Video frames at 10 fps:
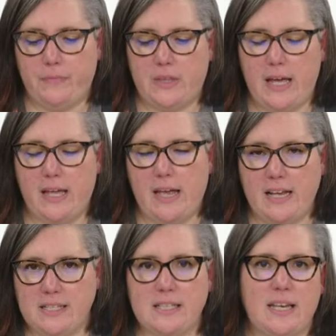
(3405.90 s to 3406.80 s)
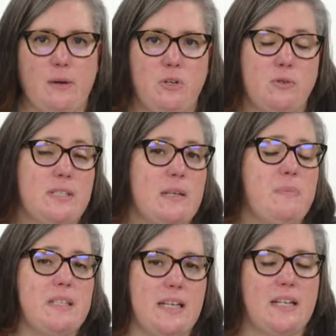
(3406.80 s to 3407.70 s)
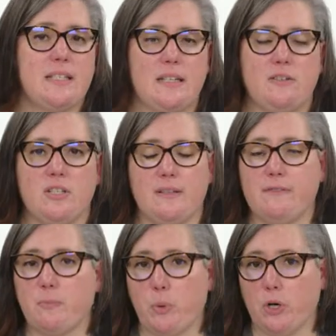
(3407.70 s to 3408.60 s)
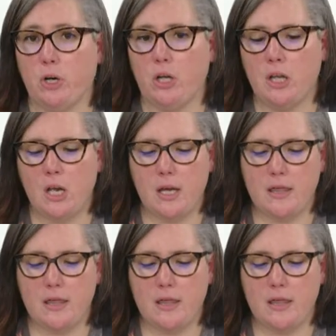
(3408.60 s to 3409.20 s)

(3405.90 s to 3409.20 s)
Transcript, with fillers: the SSK, when you slip the second stitch as if to purl,